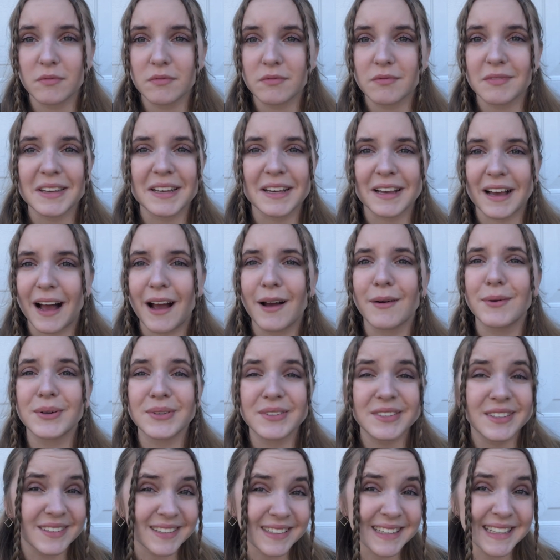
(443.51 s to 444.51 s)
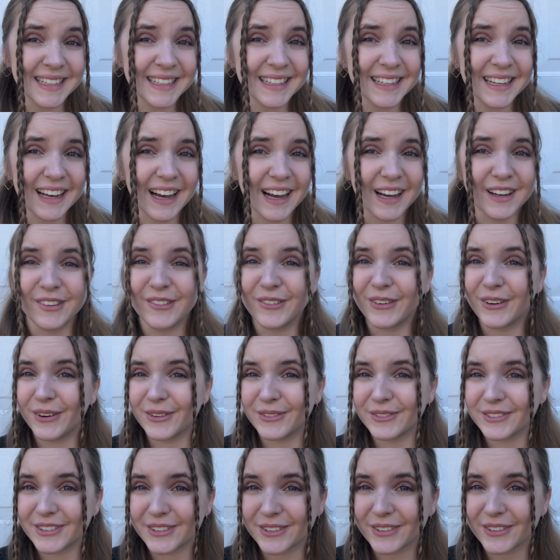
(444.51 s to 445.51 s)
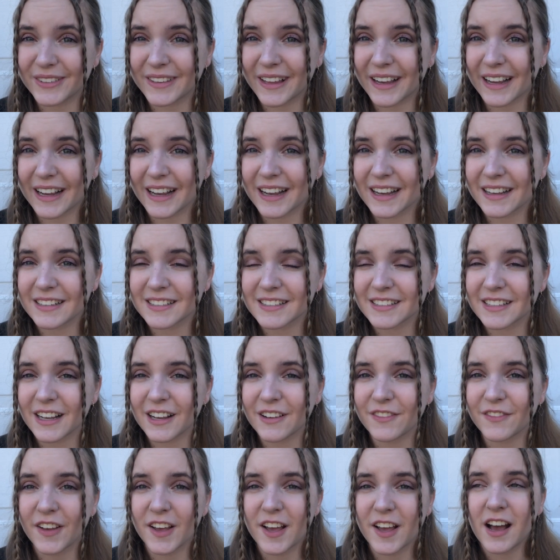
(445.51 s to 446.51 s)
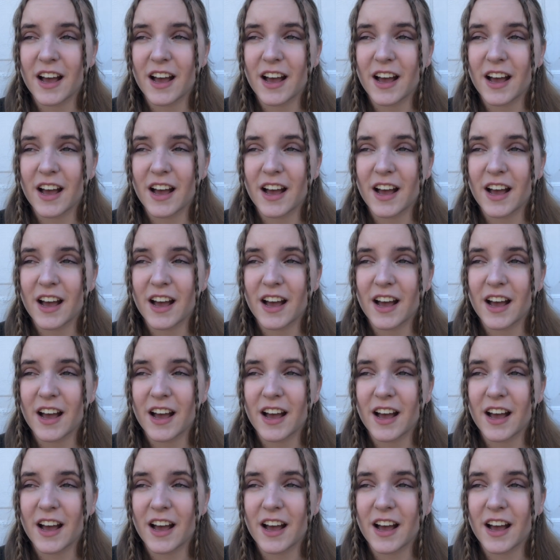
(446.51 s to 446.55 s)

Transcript: Like, I will delete it. I won't deal with that kind of stuff.